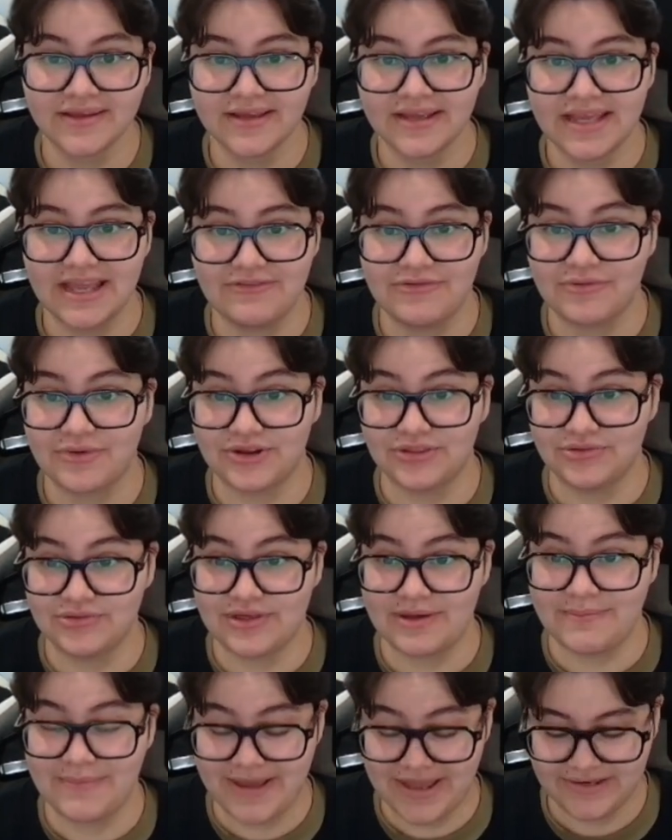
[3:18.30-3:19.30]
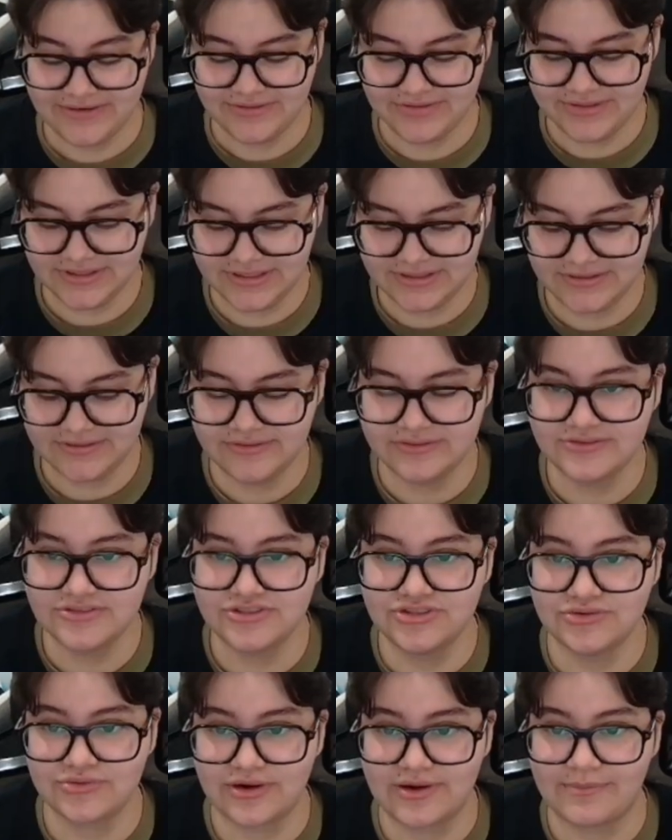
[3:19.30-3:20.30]
If you want to do that manually,
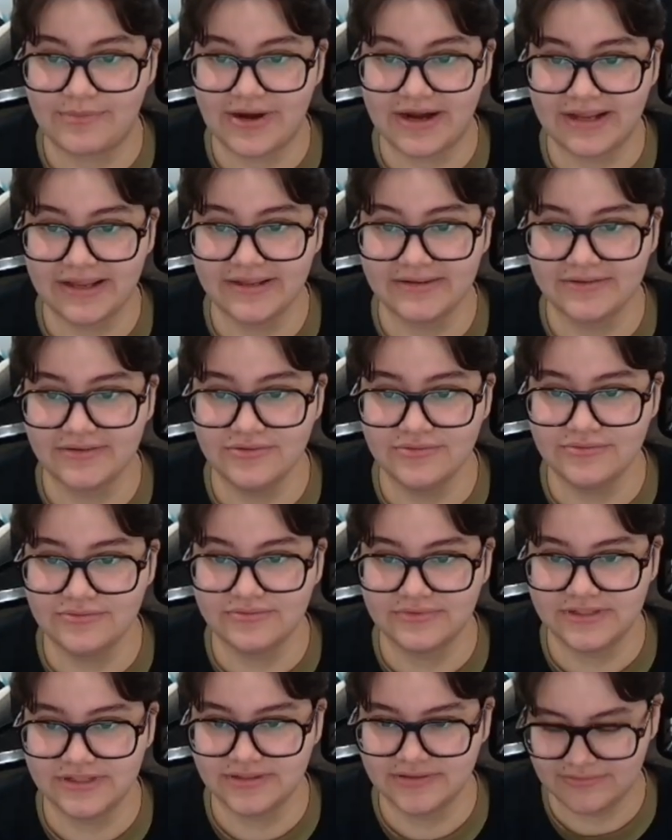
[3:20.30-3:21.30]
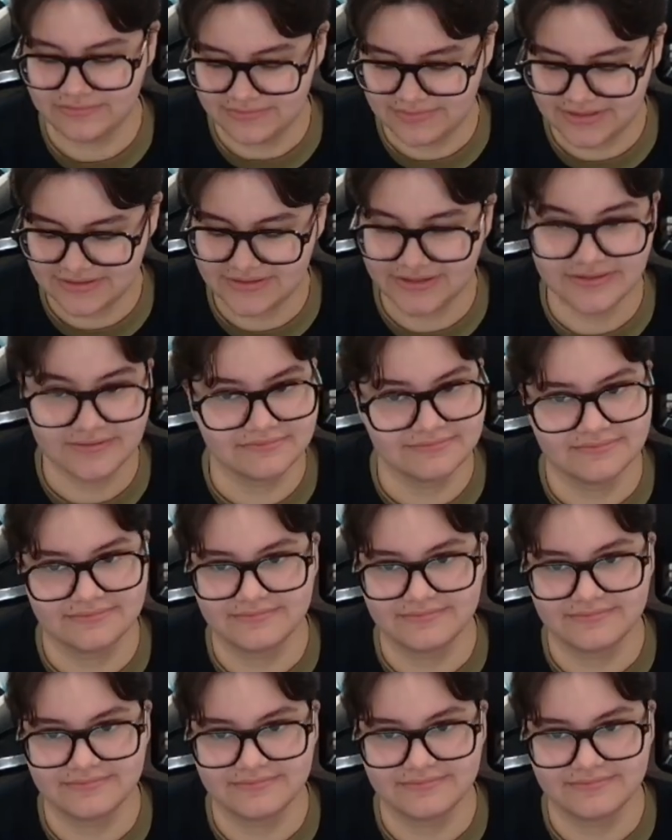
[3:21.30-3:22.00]
do you write a bracket? Oh dear, that's not.